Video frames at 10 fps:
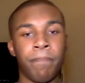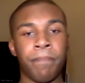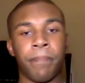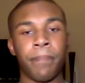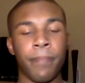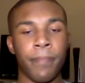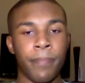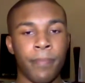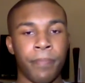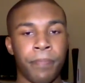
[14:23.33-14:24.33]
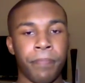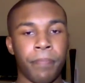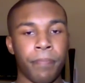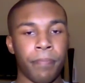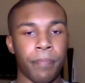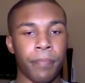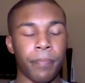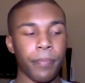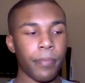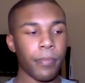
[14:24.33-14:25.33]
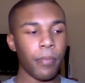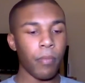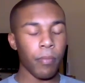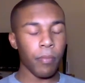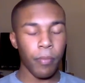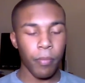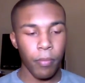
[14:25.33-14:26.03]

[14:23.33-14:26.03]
(no one is talking)